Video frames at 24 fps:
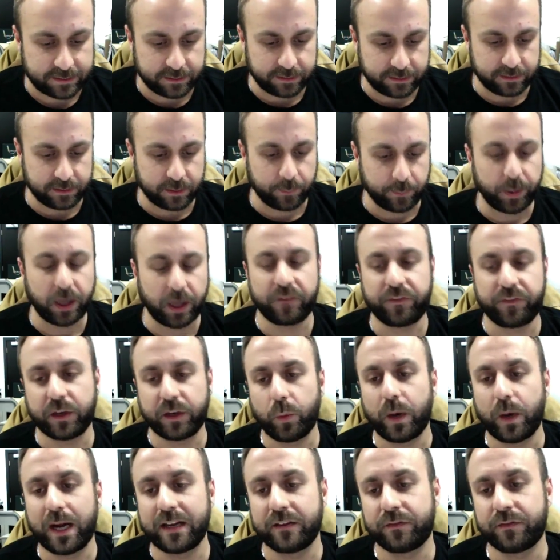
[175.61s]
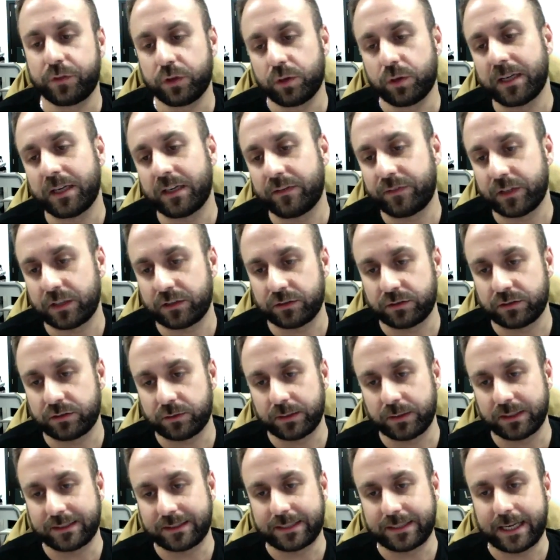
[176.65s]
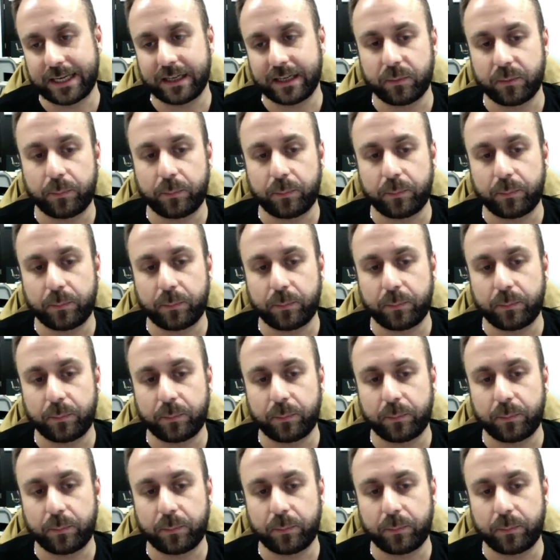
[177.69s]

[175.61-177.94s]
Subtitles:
the perfect way for your manufacturers to understand.